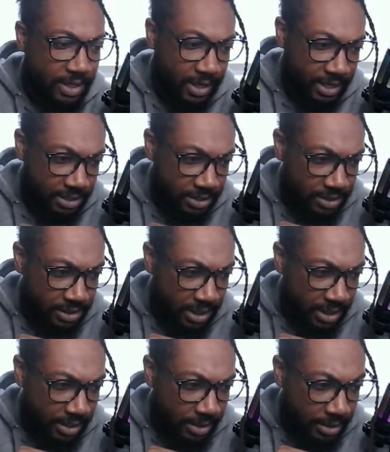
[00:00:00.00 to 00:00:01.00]
I should
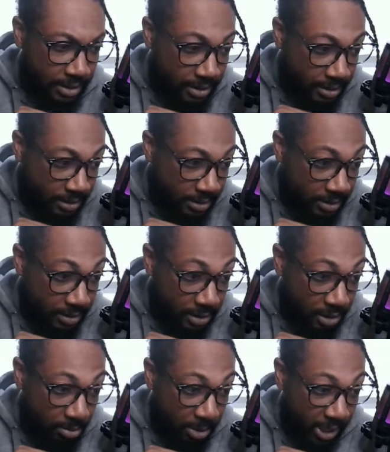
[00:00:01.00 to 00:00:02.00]
say
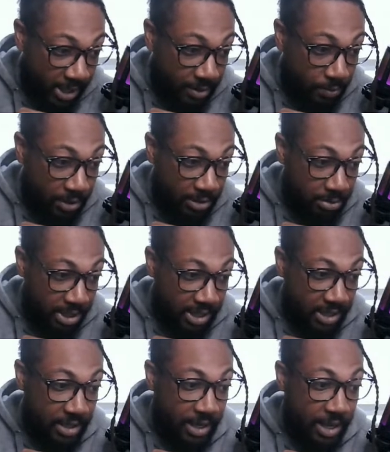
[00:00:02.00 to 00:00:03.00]
the black would
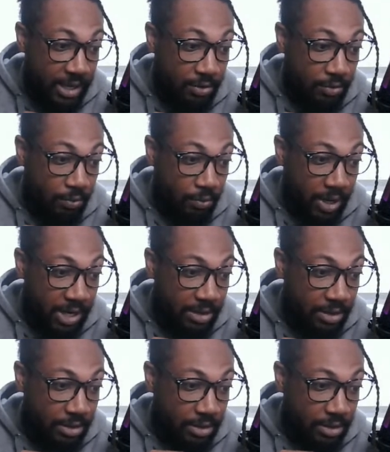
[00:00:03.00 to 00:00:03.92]
be a great